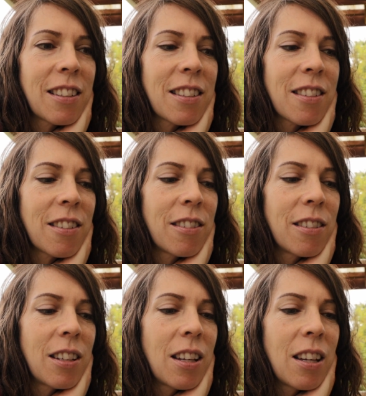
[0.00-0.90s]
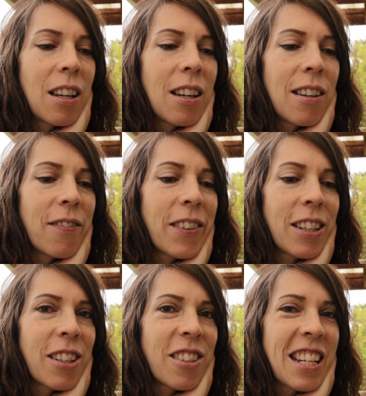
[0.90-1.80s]
So I've
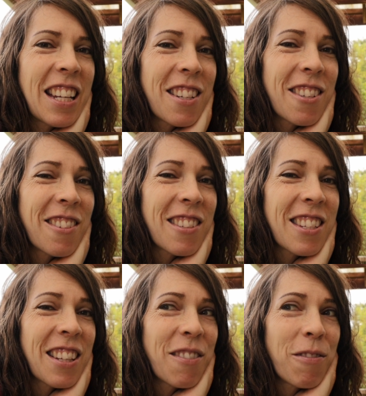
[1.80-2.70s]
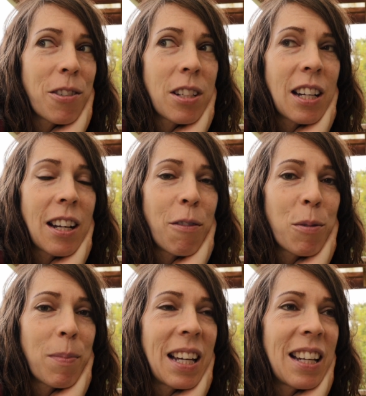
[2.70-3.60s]
only got 10 shoots that are rooted enough
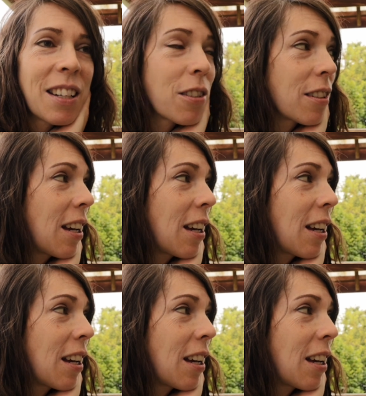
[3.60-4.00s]
to plant.